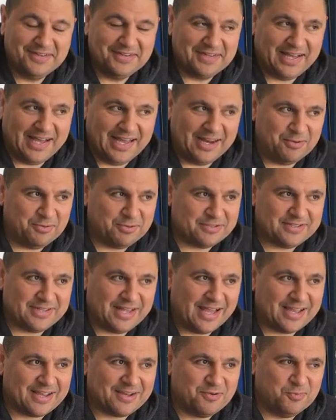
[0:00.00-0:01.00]
And I was
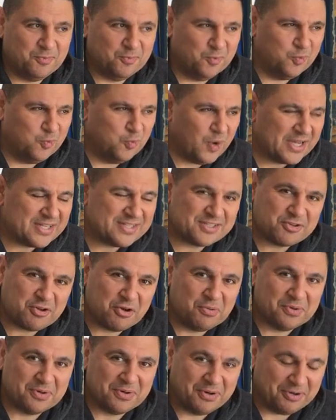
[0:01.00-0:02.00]
like, what's
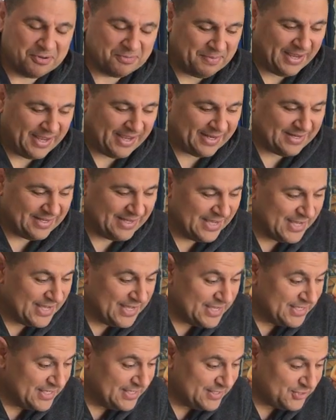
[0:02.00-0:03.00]
going on, man?
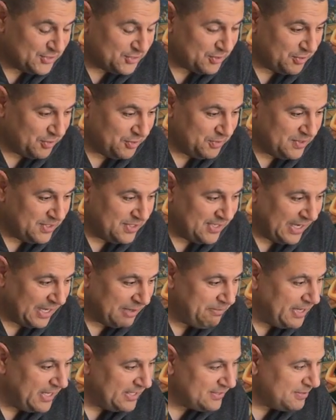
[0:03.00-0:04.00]
So I
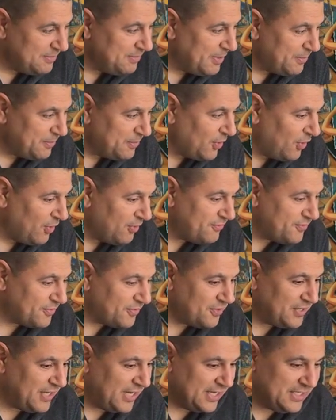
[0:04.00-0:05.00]
made him an
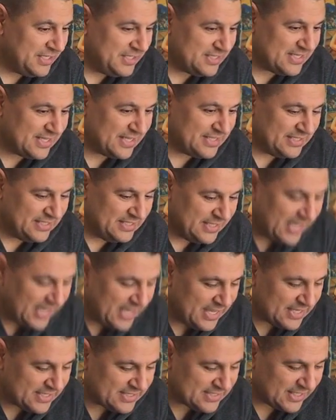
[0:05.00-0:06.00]
offer and he said
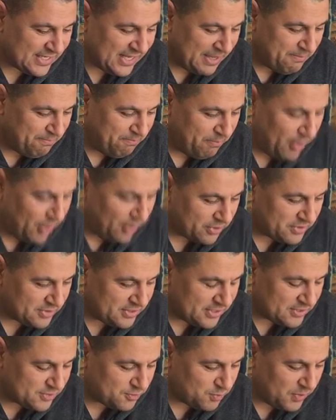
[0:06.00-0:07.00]
yes, and I bought
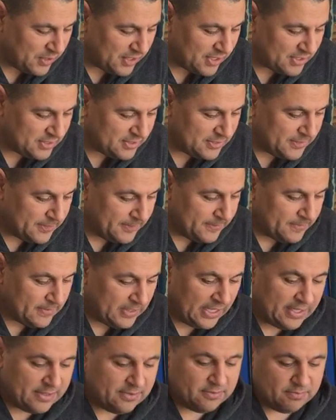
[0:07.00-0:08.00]
this one.
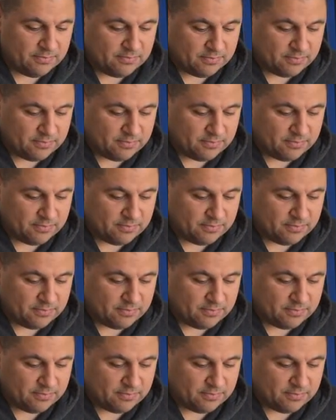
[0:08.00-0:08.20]
And